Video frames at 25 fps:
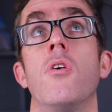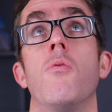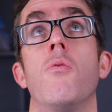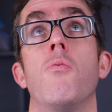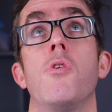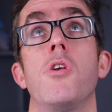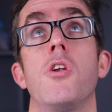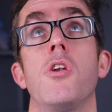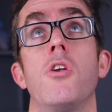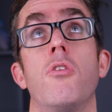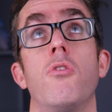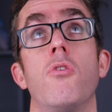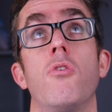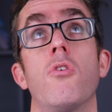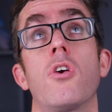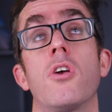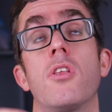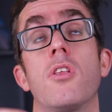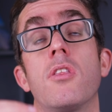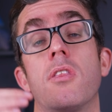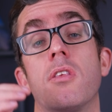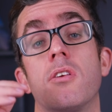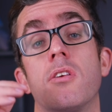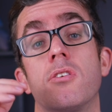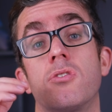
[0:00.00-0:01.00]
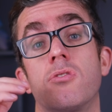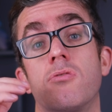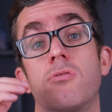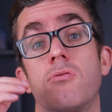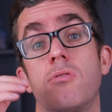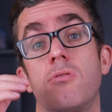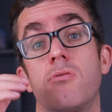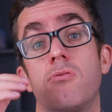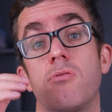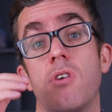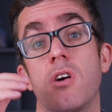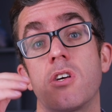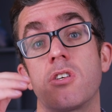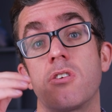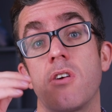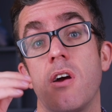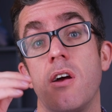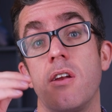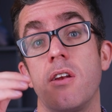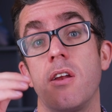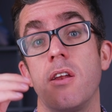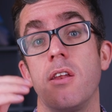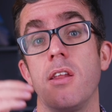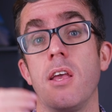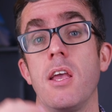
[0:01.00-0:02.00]
when you look at the structure
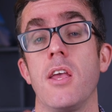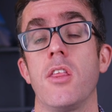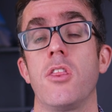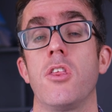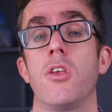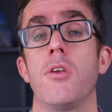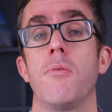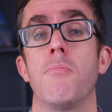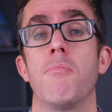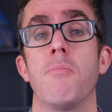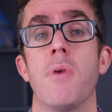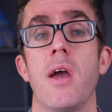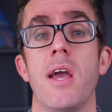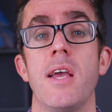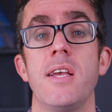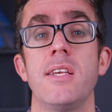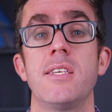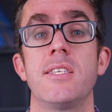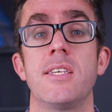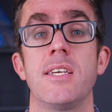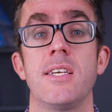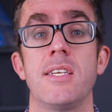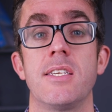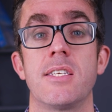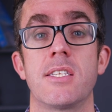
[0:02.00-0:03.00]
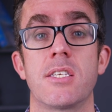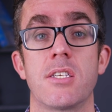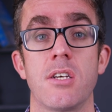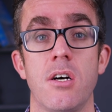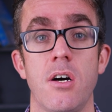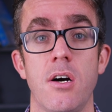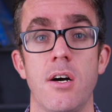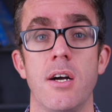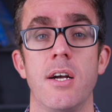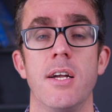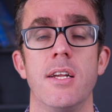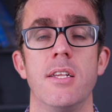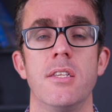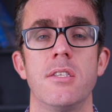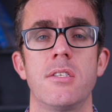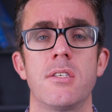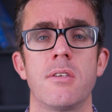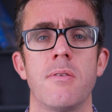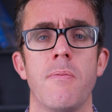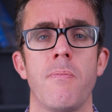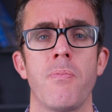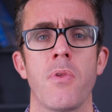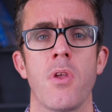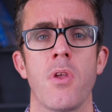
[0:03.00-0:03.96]
underneath, you may see signs